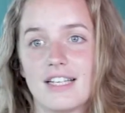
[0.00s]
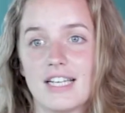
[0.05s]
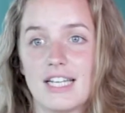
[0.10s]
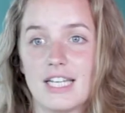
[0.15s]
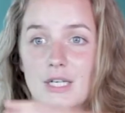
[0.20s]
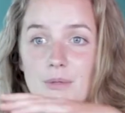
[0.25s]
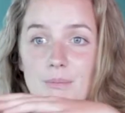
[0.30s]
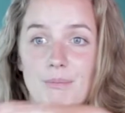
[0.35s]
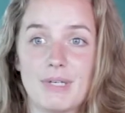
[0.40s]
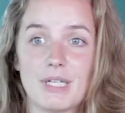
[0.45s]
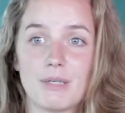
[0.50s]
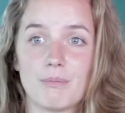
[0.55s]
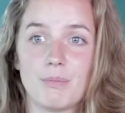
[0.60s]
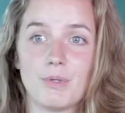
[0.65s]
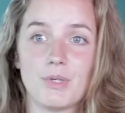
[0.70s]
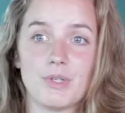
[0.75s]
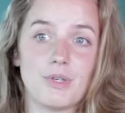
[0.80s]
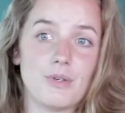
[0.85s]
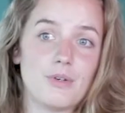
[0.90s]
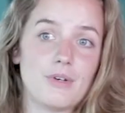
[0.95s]
in a big
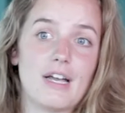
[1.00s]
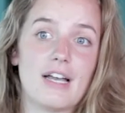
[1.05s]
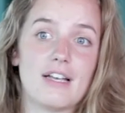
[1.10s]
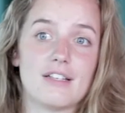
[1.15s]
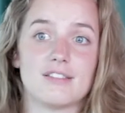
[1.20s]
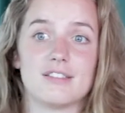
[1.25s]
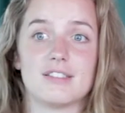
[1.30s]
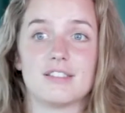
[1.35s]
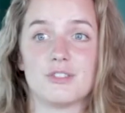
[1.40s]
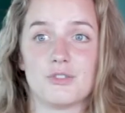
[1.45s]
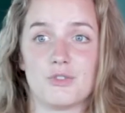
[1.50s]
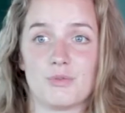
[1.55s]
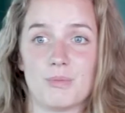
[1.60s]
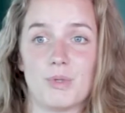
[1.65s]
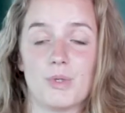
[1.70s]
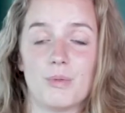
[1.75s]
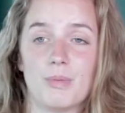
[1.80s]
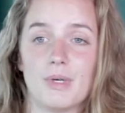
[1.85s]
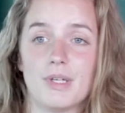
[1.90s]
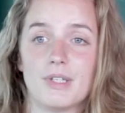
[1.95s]
bottle as in a
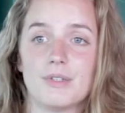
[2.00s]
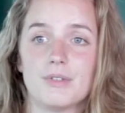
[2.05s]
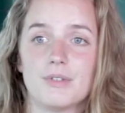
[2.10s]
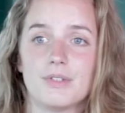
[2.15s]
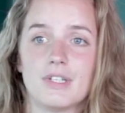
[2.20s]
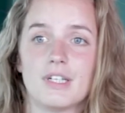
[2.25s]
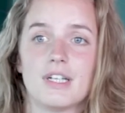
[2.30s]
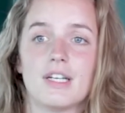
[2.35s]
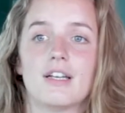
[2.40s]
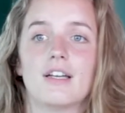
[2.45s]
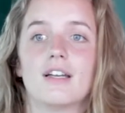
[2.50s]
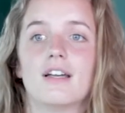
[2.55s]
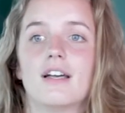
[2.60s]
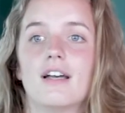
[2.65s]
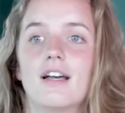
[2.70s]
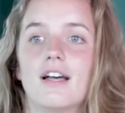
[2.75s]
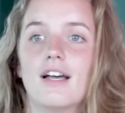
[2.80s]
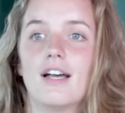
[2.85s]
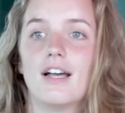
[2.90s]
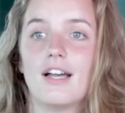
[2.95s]
small bottle?
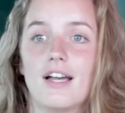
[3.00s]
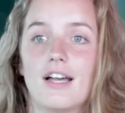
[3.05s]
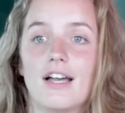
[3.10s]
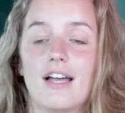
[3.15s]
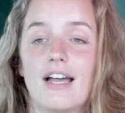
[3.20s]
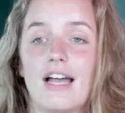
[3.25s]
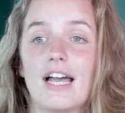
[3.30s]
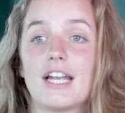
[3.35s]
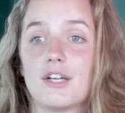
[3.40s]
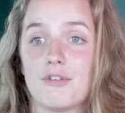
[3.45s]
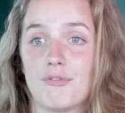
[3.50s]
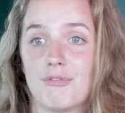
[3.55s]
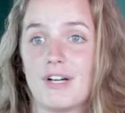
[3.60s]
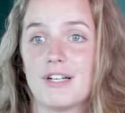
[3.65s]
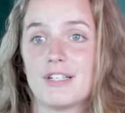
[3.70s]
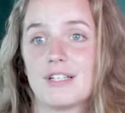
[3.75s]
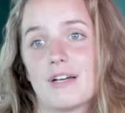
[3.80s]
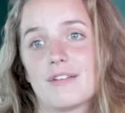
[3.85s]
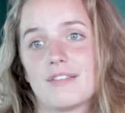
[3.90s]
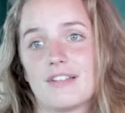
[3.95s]
And I
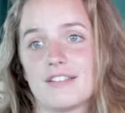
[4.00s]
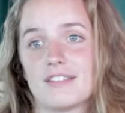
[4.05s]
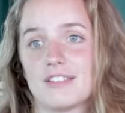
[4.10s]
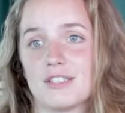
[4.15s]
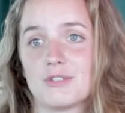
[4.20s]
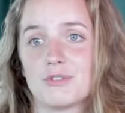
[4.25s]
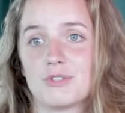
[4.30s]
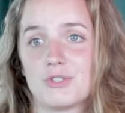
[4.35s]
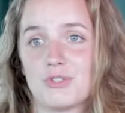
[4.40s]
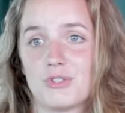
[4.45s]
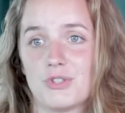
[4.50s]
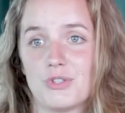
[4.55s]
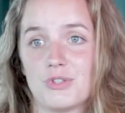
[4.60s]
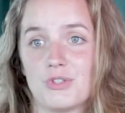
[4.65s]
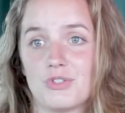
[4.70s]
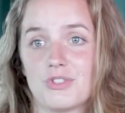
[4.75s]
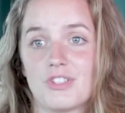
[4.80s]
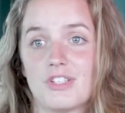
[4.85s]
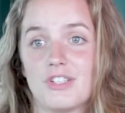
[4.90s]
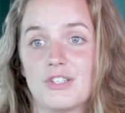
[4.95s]
found out that there was
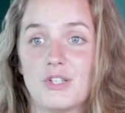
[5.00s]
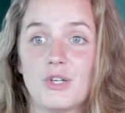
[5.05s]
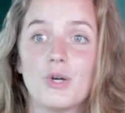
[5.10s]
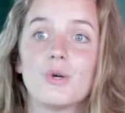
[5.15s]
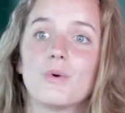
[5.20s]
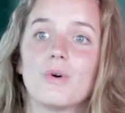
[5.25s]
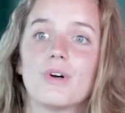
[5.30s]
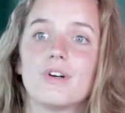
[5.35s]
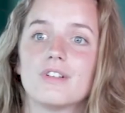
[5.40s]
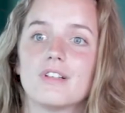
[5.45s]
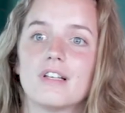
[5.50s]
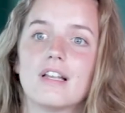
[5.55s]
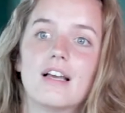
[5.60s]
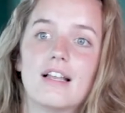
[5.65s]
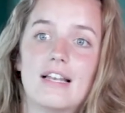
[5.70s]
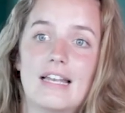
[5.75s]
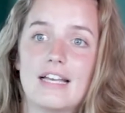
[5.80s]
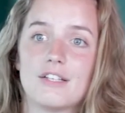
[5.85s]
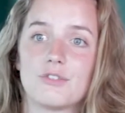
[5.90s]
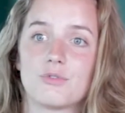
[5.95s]
just
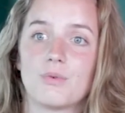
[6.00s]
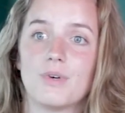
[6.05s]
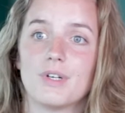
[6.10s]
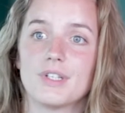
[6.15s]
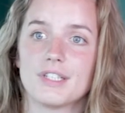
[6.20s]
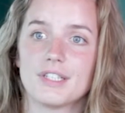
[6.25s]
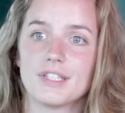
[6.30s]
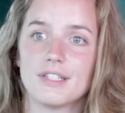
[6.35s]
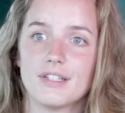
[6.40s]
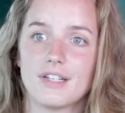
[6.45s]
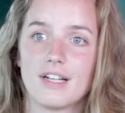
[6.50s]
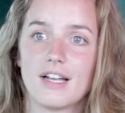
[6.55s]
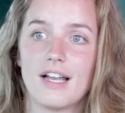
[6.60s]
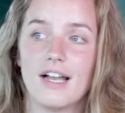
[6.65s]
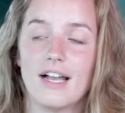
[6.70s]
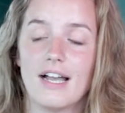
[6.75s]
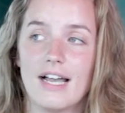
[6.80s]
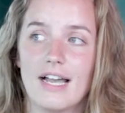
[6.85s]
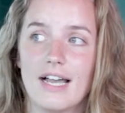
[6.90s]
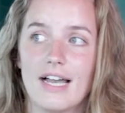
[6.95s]
less water,
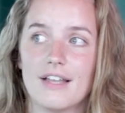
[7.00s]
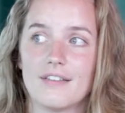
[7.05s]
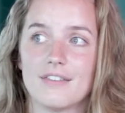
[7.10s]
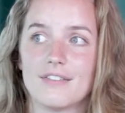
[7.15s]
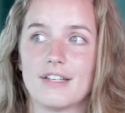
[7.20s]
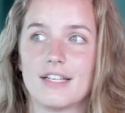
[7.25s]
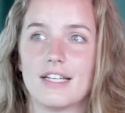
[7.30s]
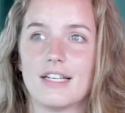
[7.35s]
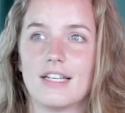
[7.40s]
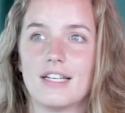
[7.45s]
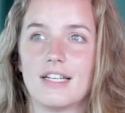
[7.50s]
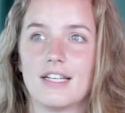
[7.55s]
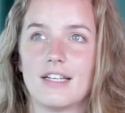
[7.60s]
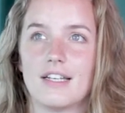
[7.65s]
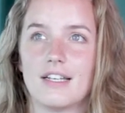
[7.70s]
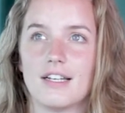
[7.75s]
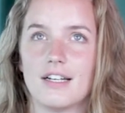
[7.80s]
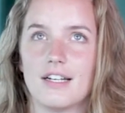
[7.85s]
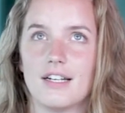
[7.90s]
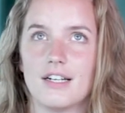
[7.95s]
and
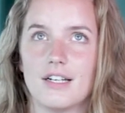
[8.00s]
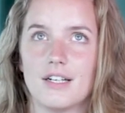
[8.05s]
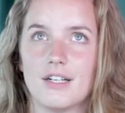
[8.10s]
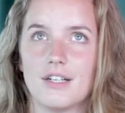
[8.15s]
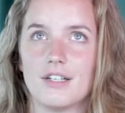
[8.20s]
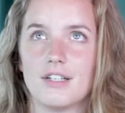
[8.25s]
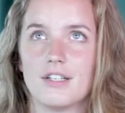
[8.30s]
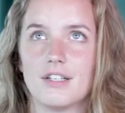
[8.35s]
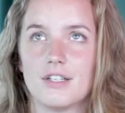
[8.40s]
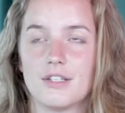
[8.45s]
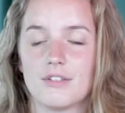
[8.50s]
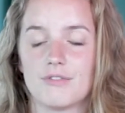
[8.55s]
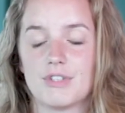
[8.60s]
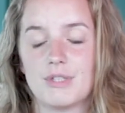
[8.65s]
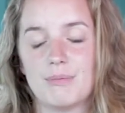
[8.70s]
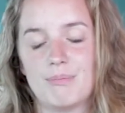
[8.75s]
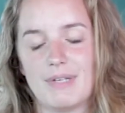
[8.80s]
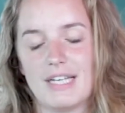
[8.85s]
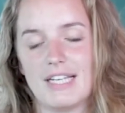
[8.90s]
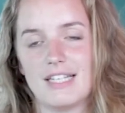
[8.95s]
they
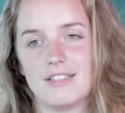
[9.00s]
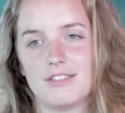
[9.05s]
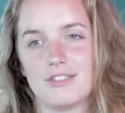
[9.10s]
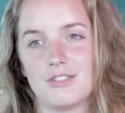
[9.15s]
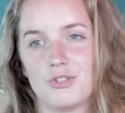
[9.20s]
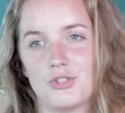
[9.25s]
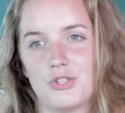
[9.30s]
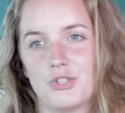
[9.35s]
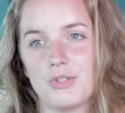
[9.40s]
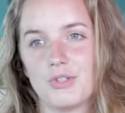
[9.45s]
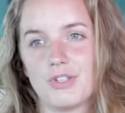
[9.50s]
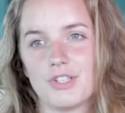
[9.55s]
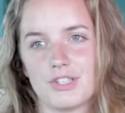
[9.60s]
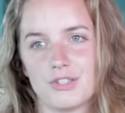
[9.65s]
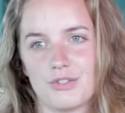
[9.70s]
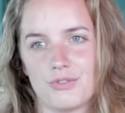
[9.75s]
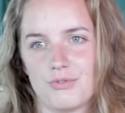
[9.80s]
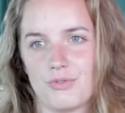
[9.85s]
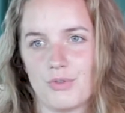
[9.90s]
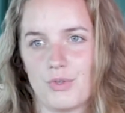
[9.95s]
replaced the
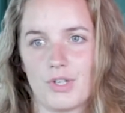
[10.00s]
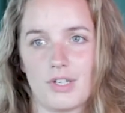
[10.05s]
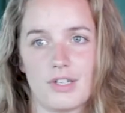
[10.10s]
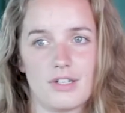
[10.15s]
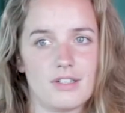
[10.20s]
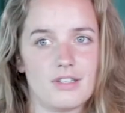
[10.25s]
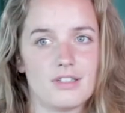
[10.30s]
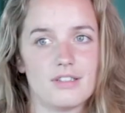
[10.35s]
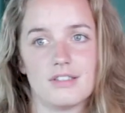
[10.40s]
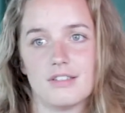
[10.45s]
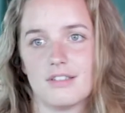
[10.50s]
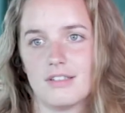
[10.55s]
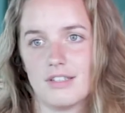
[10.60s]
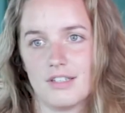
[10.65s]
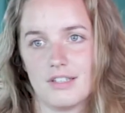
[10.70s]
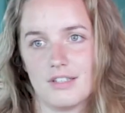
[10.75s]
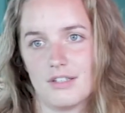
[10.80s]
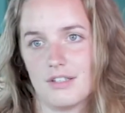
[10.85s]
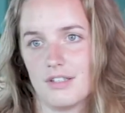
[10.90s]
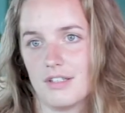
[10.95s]
sugars for
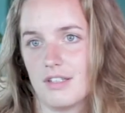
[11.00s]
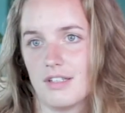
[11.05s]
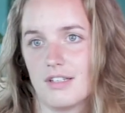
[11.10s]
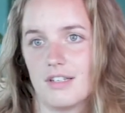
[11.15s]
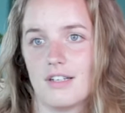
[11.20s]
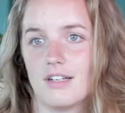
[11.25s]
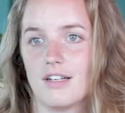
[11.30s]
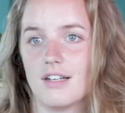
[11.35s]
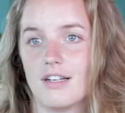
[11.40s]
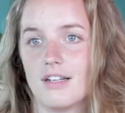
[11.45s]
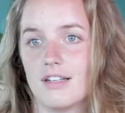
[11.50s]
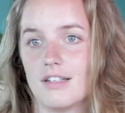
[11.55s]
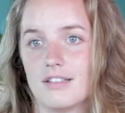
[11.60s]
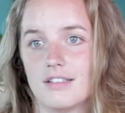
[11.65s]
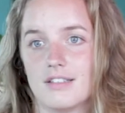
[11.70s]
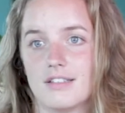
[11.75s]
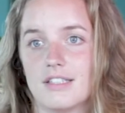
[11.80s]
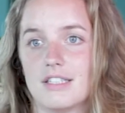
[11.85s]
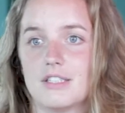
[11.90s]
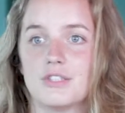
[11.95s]

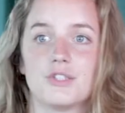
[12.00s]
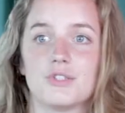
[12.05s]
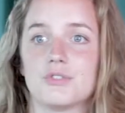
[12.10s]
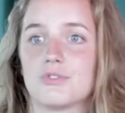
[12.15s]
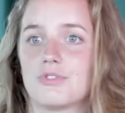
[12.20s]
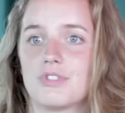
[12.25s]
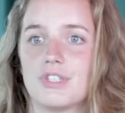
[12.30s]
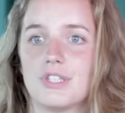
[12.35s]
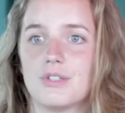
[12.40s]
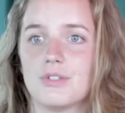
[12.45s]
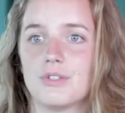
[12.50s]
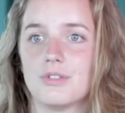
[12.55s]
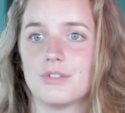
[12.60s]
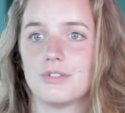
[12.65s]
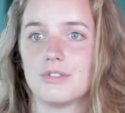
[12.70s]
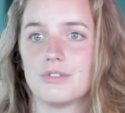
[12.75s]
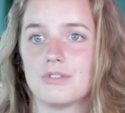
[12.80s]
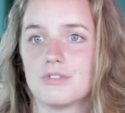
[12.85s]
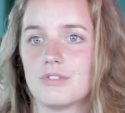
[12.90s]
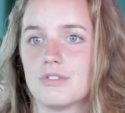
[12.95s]
an
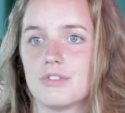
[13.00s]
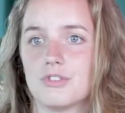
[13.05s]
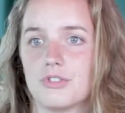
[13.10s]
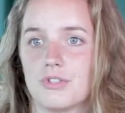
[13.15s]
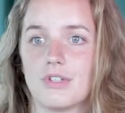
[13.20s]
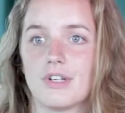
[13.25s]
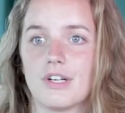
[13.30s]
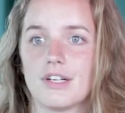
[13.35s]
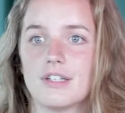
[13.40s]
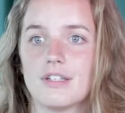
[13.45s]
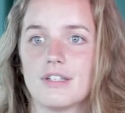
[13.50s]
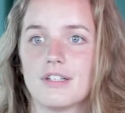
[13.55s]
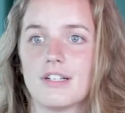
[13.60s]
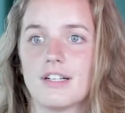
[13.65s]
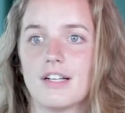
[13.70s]
industrial sugar.